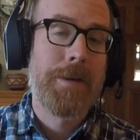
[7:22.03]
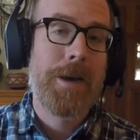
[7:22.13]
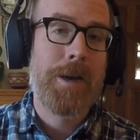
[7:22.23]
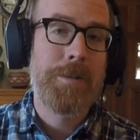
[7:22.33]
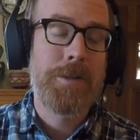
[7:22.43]

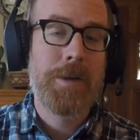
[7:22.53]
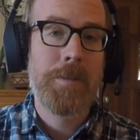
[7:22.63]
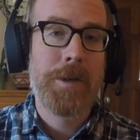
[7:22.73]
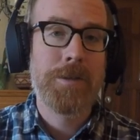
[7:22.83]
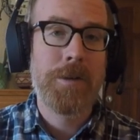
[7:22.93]
Uh, but you got
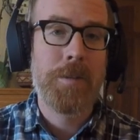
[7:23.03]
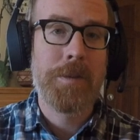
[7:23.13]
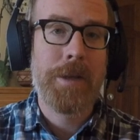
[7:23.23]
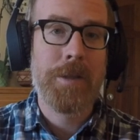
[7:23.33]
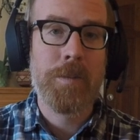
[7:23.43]
to make sure you're
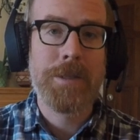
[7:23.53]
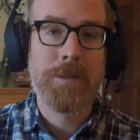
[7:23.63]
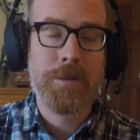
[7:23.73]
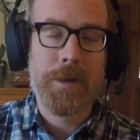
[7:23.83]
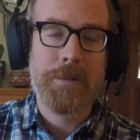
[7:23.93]
playing the right
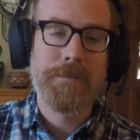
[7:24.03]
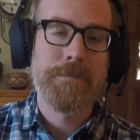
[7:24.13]
string.